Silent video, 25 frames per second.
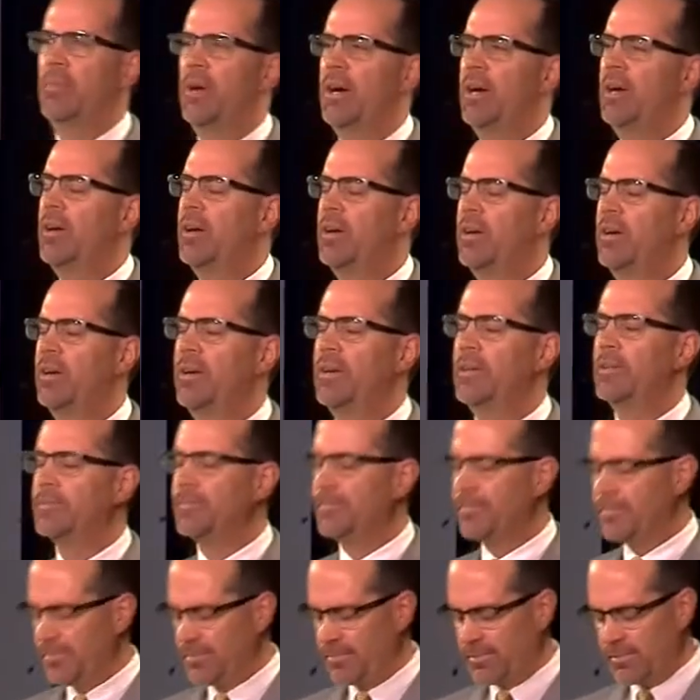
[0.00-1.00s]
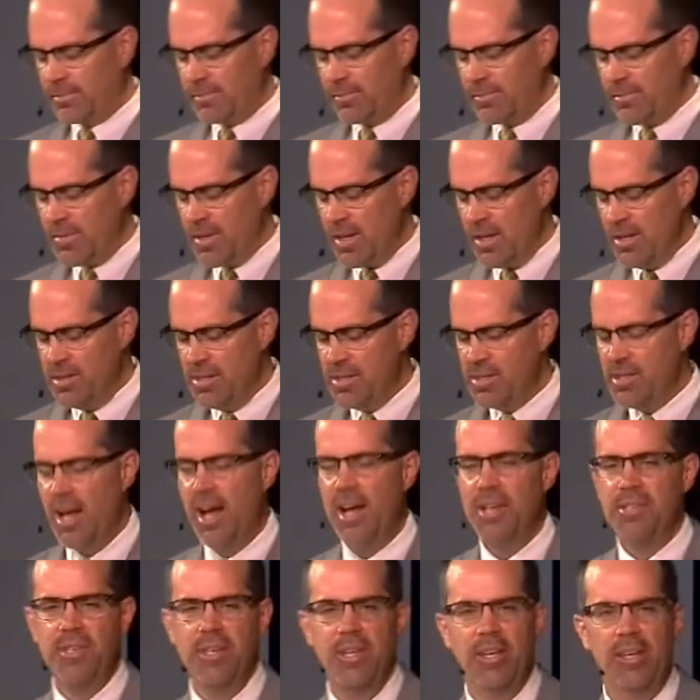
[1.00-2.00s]
My heart just
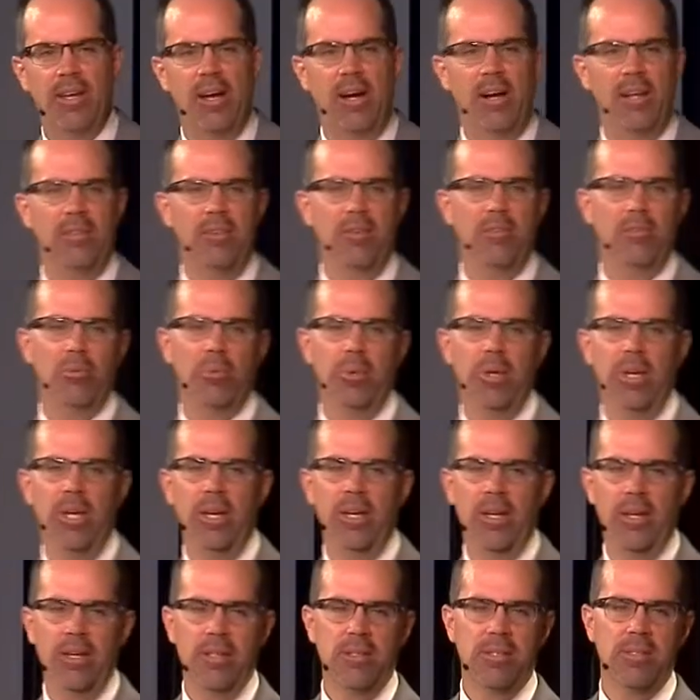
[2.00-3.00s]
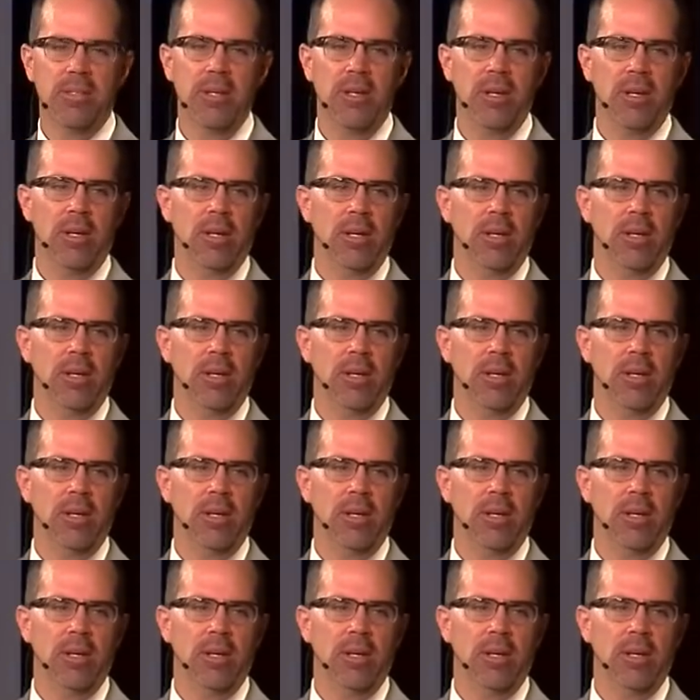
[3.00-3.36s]
asking God this week is